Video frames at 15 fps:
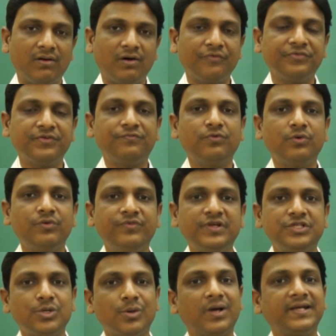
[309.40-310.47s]
of the food
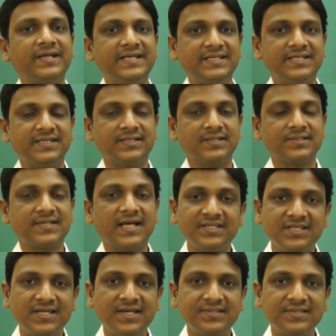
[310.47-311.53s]
which you are eating.
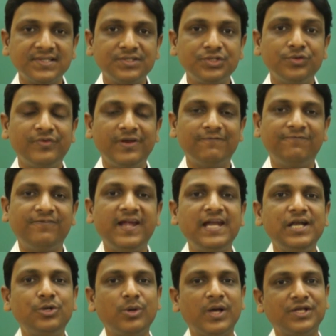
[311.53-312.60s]
Such cases, you will
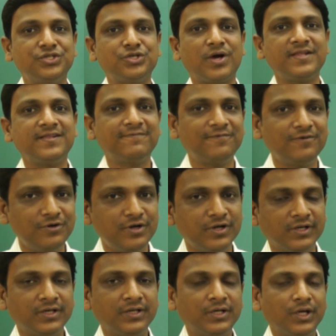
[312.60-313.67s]
fail to enjoy the food,
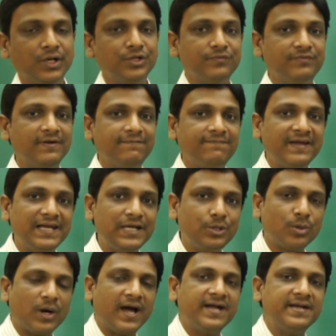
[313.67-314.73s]
you will fail
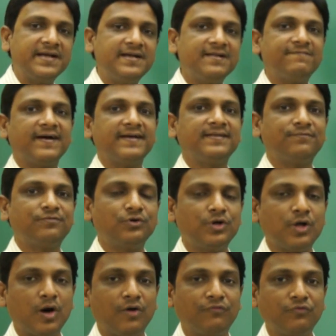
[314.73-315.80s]
to identify the
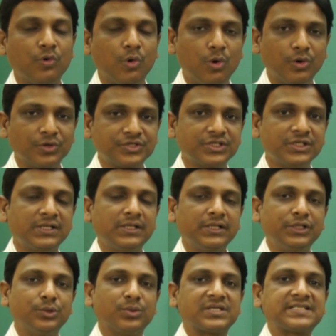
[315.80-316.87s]
food. Of course,
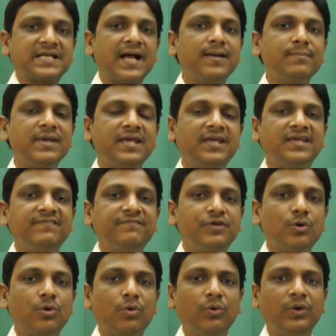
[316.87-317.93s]
your tongue may give
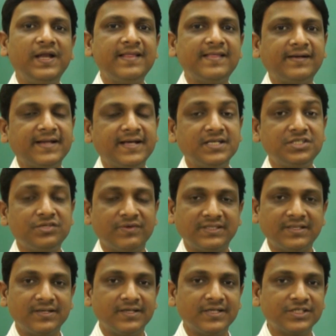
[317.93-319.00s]
you only the taste,
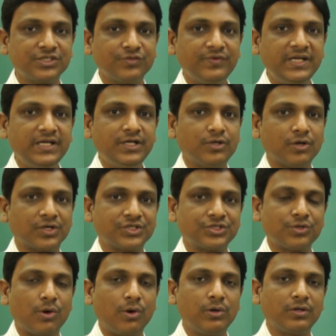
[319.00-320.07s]
whether it is sweet or
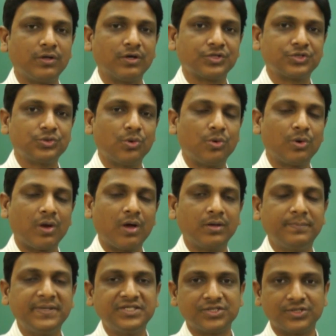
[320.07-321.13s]
salt or sour or
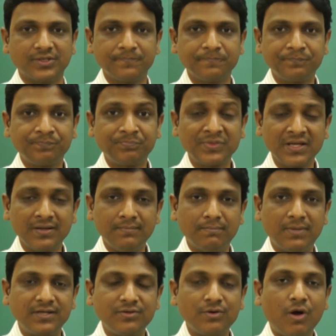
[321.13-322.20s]
bitter,
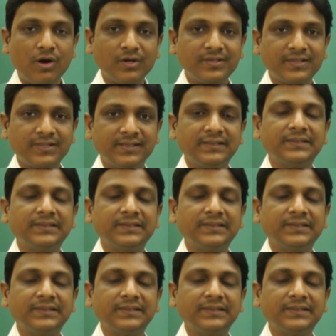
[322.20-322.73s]
but not